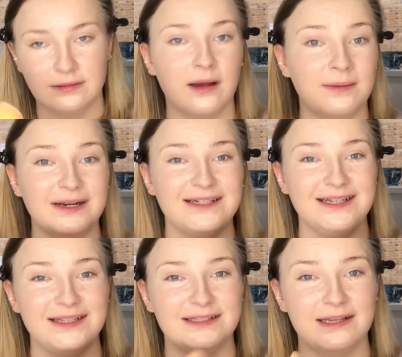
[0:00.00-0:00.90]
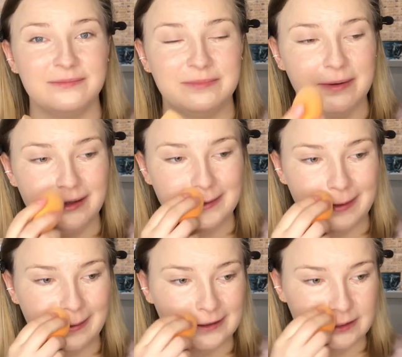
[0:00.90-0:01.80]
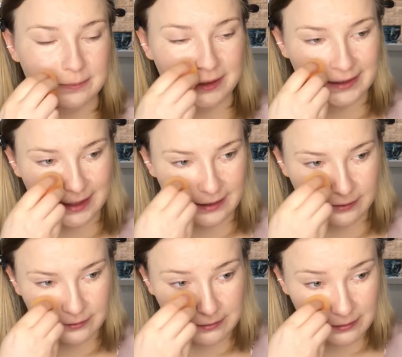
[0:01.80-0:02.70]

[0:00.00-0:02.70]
I'm going to take the same sponge and just blend that out.